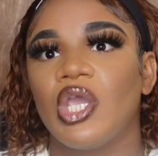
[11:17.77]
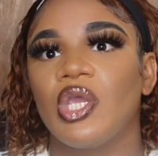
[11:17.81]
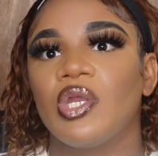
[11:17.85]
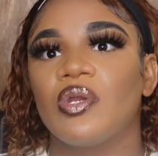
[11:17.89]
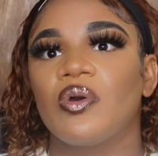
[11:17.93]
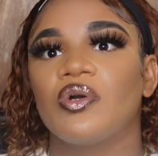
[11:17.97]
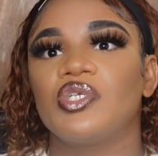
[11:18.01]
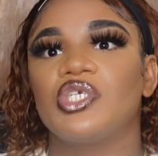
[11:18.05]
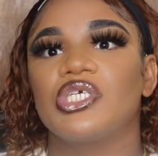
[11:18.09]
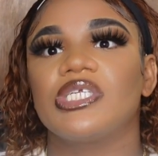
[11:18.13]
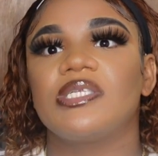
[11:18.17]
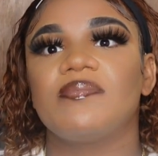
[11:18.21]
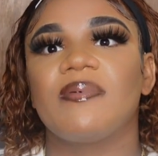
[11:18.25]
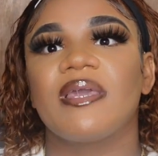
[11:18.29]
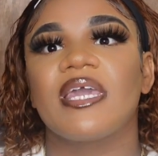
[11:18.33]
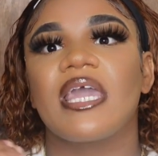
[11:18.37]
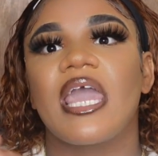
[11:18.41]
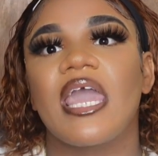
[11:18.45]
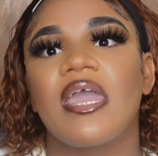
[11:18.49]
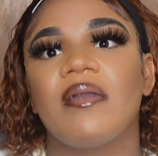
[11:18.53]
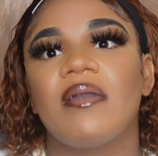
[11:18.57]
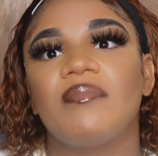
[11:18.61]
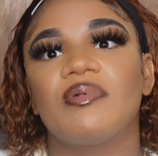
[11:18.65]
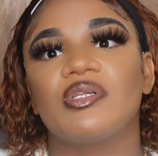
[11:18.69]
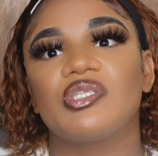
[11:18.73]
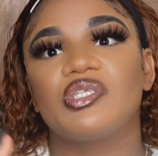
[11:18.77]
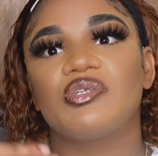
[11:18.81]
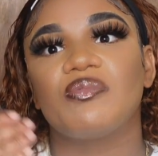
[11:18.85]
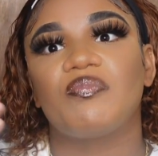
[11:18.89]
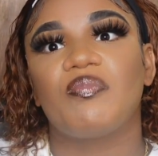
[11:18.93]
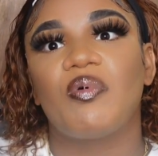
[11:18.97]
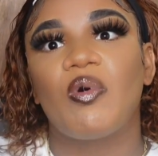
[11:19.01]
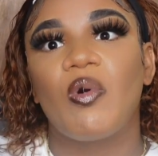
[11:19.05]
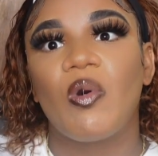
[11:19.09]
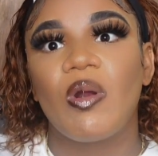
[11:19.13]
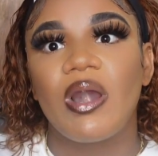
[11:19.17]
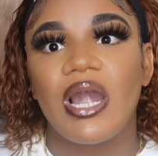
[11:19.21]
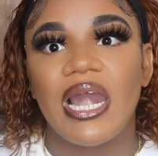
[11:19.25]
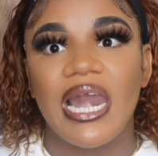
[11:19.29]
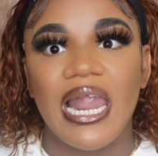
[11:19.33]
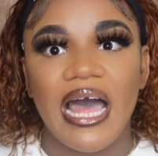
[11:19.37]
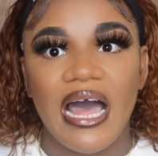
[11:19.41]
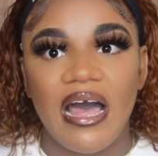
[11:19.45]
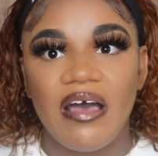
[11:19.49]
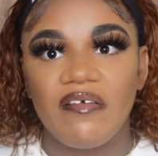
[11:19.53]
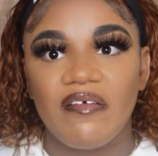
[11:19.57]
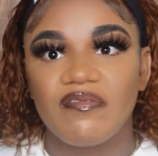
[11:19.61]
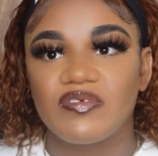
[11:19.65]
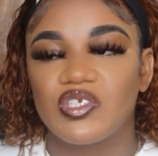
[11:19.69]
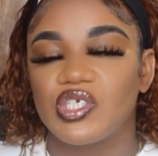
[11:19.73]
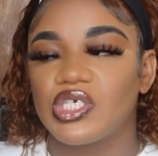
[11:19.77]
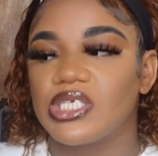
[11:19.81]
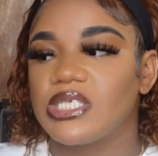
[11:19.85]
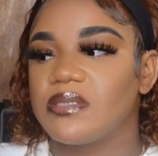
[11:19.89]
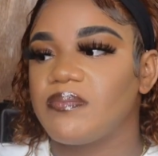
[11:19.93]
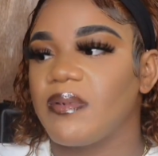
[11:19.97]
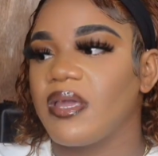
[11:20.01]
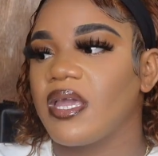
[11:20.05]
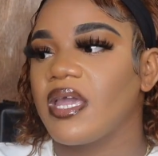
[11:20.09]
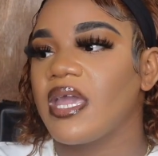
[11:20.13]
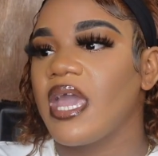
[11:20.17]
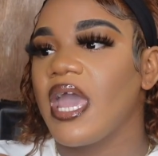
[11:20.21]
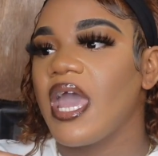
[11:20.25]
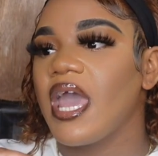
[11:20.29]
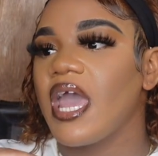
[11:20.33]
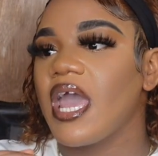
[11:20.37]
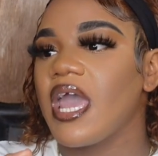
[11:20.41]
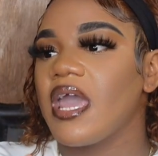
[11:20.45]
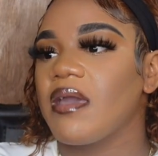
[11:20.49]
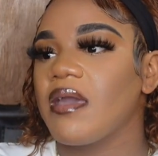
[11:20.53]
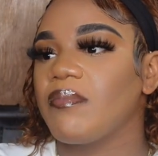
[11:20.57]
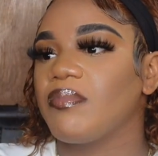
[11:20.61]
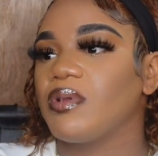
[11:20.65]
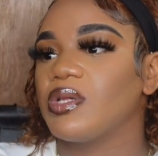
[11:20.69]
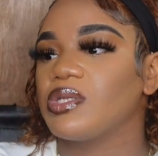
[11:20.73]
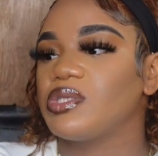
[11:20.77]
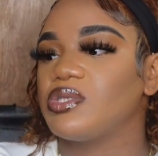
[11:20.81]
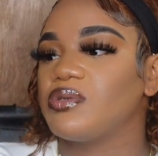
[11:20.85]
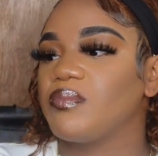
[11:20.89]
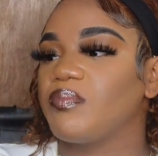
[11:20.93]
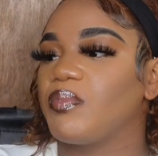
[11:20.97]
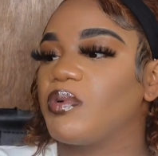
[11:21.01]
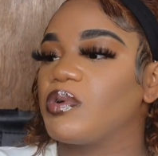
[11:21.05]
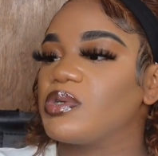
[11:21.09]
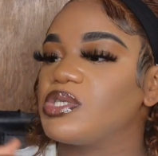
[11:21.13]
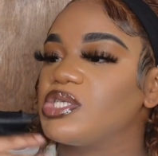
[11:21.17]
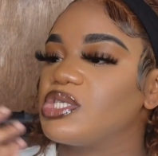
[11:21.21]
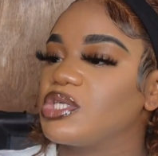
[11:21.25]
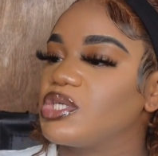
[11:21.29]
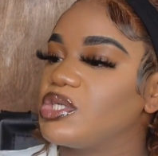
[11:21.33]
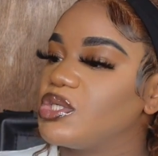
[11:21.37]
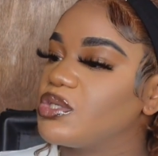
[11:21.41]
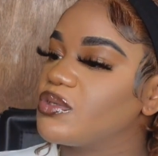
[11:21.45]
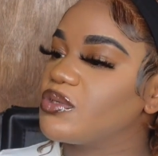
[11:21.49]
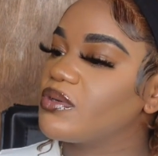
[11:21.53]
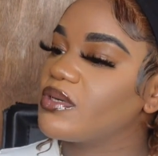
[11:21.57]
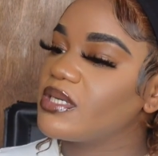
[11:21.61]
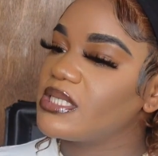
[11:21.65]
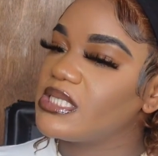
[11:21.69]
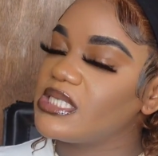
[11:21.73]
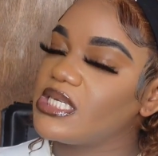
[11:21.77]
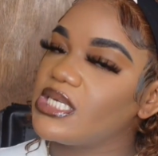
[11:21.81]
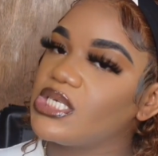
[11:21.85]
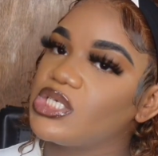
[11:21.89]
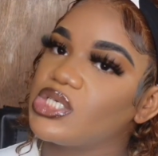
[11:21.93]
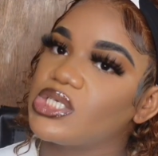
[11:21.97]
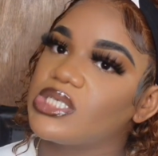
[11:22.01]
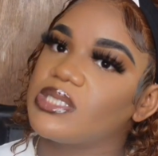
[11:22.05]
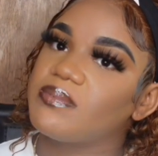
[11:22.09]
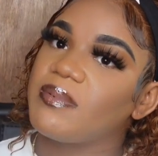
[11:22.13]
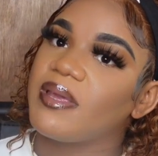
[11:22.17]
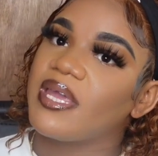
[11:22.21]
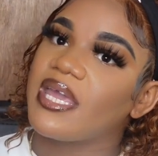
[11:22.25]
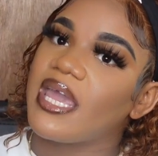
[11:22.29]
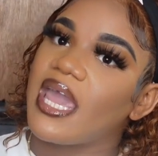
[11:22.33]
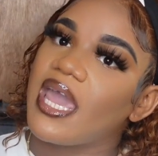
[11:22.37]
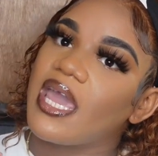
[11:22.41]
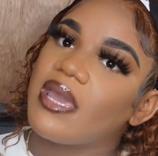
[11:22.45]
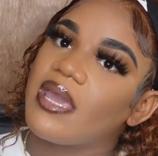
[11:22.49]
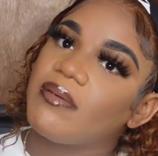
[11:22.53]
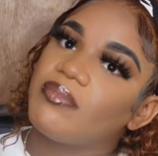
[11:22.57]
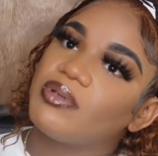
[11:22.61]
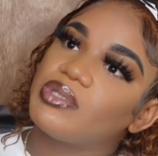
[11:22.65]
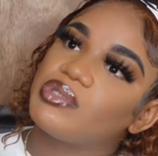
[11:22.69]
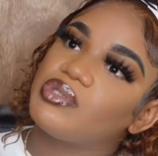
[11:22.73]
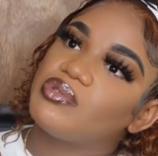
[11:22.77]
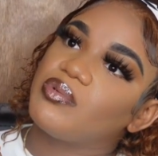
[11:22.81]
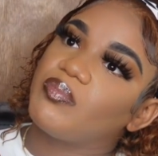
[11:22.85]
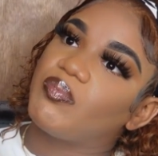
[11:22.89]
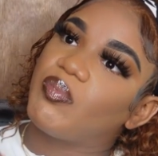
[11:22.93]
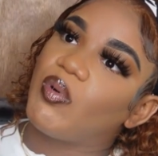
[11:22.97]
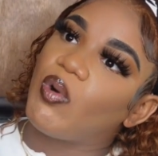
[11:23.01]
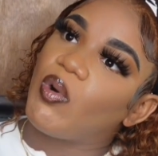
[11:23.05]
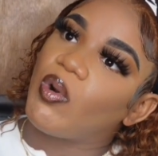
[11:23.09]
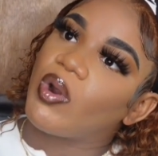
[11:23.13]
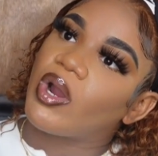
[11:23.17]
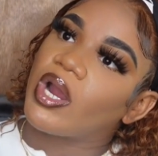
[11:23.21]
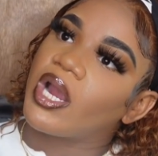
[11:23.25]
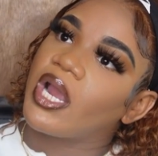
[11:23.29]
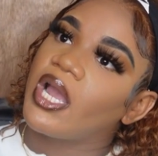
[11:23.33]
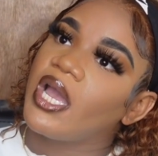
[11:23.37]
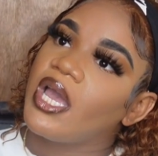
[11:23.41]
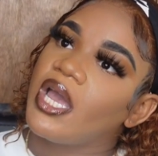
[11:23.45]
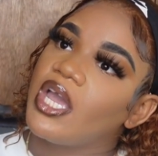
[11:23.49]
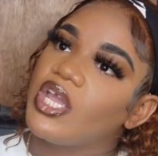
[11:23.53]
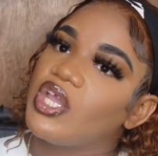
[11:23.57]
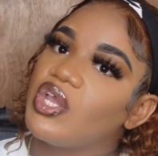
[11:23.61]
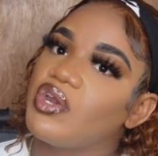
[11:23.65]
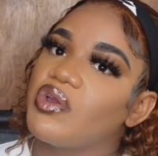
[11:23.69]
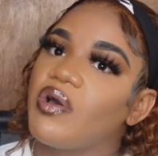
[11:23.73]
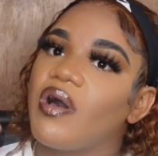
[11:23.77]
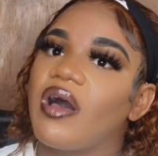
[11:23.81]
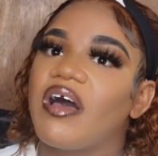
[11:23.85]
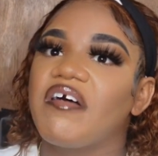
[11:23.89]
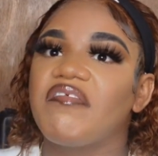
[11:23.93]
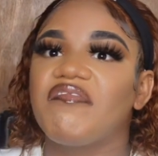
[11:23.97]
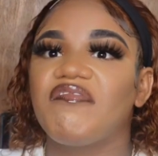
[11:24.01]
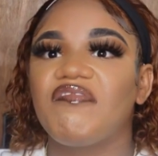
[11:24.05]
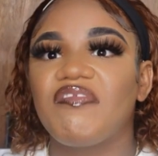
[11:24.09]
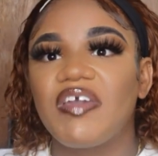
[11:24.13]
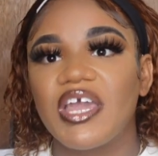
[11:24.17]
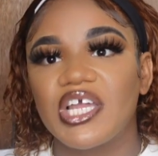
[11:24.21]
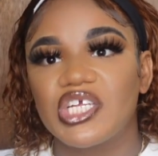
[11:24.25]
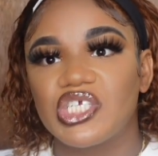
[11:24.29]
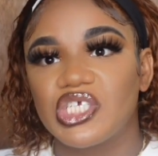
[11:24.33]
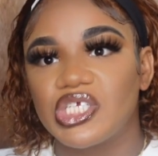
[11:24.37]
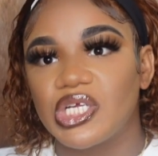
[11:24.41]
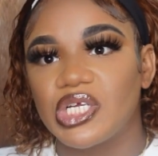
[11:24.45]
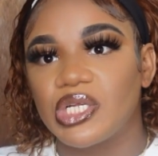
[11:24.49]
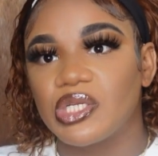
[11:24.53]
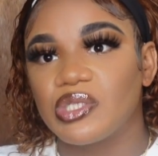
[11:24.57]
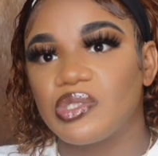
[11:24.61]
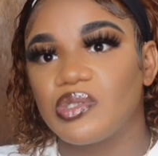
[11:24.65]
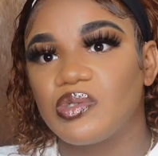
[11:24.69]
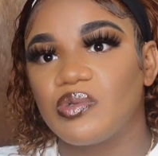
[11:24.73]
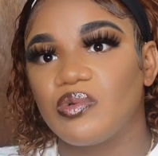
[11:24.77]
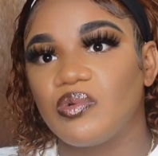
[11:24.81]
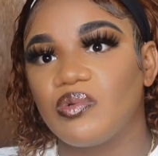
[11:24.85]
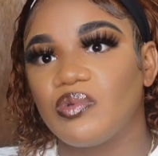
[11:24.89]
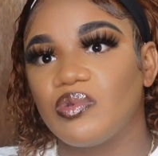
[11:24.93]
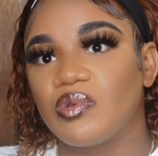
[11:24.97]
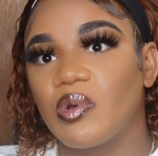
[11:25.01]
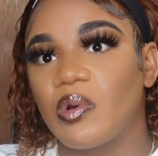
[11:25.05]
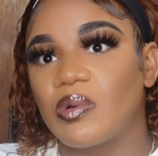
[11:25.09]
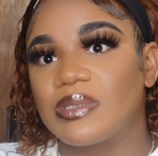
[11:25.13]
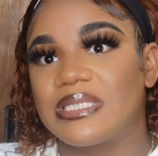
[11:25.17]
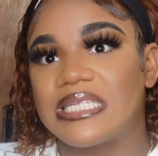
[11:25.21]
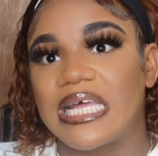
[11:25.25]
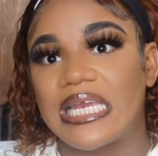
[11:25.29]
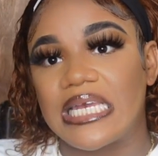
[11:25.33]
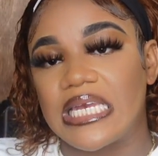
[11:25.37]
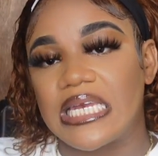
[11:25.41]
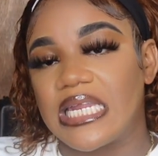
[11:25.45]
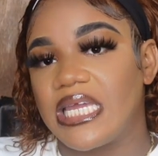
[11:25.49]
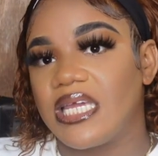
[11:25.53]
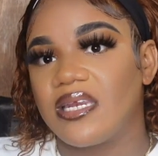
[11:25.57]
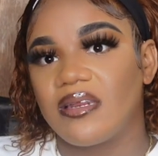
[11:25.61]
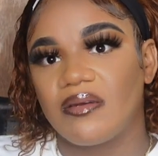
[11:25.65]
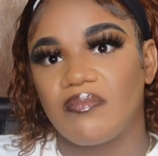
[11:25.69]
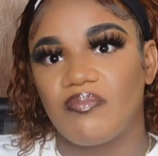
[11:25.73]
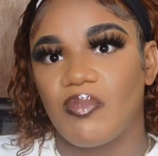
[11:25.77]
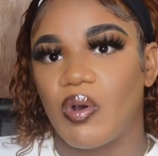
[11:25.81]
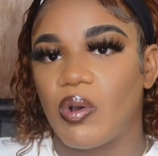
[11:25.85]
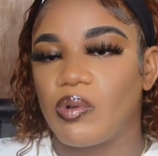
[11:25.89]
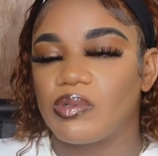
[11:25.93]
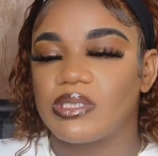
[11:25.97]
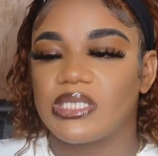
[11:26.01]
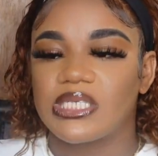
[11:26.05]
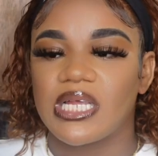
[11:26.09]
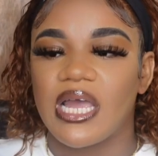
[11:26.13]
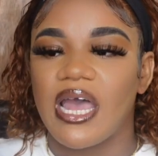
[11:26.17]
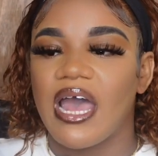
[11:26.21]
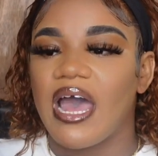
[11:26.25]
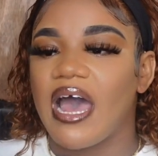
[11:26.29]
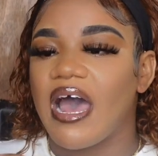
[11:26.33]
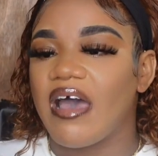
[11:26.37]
You know, just being able to pour love, just being able to pour security, just being able to pour, you know, affection to those that need it most.